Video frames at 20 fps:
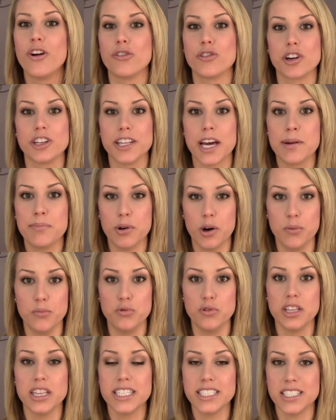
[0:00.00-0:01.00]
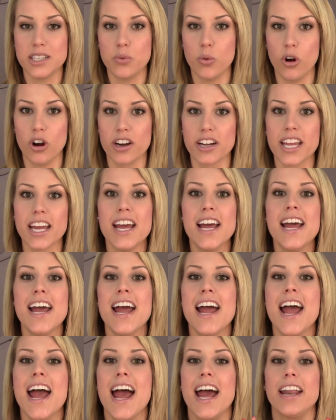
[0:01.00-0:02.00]
over a light bulb really did work.
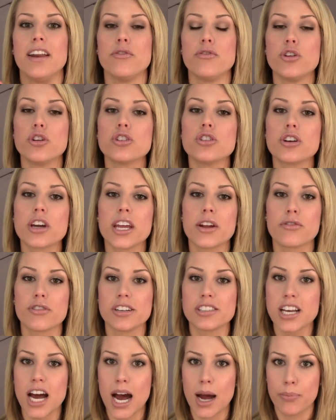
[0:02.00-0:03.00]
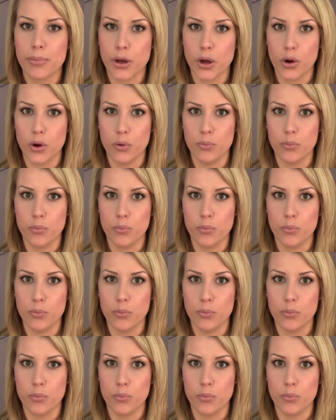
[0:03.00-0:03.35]
And if you're looking for a top